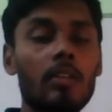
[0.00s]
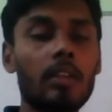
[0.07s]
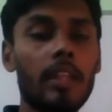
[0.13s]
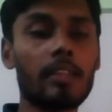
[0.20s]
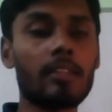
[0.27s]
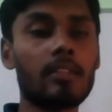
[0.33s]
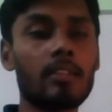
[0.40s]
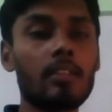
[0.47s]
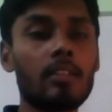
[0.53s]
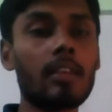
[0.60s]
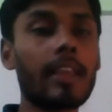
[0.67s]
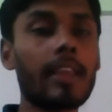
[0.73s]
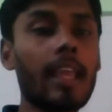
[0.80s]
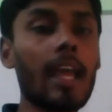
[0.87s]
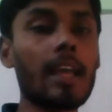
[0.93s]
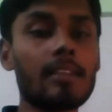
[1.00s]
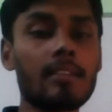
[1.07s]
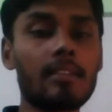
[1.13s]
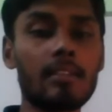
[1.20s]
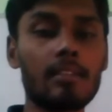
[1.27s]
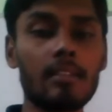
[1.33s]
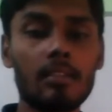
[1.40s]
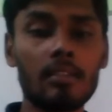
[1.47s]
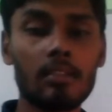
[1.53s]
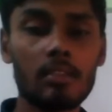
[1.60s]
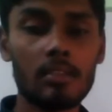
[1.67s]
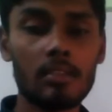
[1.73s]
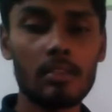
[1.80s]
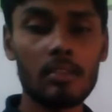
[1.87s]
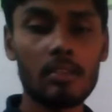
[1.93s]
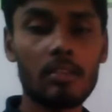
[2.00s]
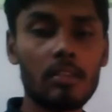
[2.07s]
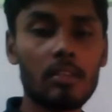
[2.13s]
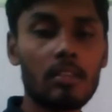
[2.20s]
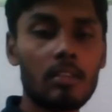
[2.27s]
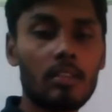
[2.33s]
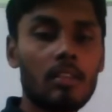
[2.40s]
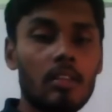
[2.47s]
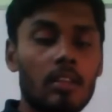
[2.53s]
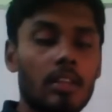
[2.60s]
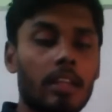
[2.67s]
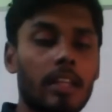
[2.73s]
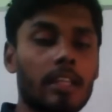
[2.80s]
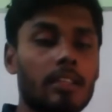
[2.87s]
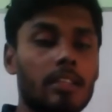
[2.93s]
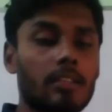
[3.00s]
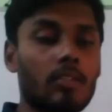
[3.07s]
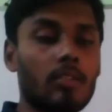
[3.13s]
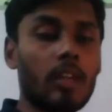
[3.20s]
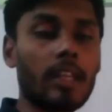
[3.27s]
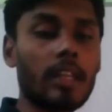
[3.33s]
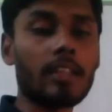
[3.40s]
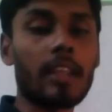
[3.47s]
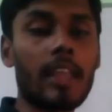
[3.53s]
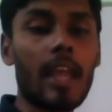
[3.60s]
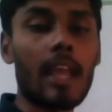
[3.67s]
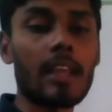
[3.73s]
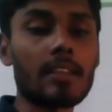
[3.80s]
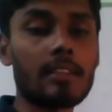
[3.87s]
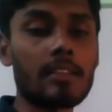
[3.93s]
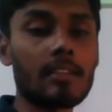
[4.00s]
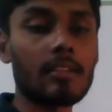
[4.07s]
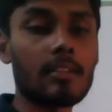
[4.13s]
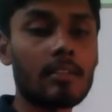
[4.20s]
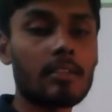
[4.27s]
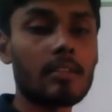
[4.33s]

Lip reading: Next, gas. Next, you write gas.